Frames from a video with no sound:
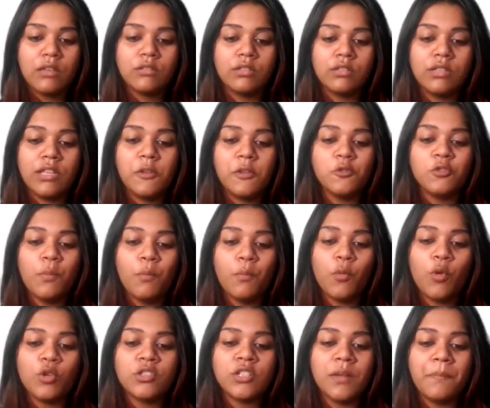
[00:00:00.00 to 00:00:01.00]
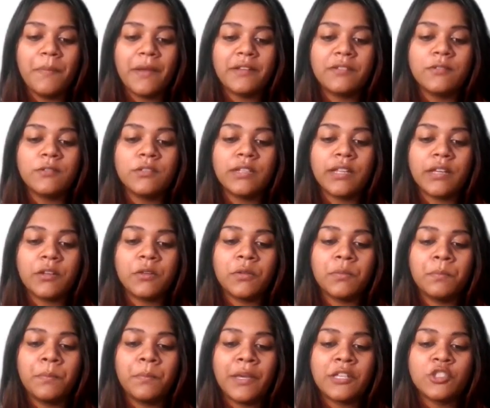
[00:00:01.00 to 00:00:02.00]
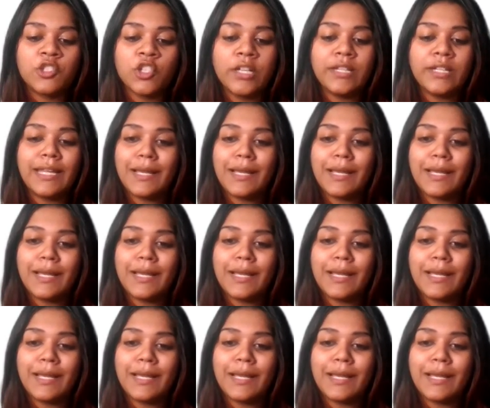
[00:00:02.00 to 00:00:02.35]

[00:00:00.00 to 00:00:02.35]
So they used the picture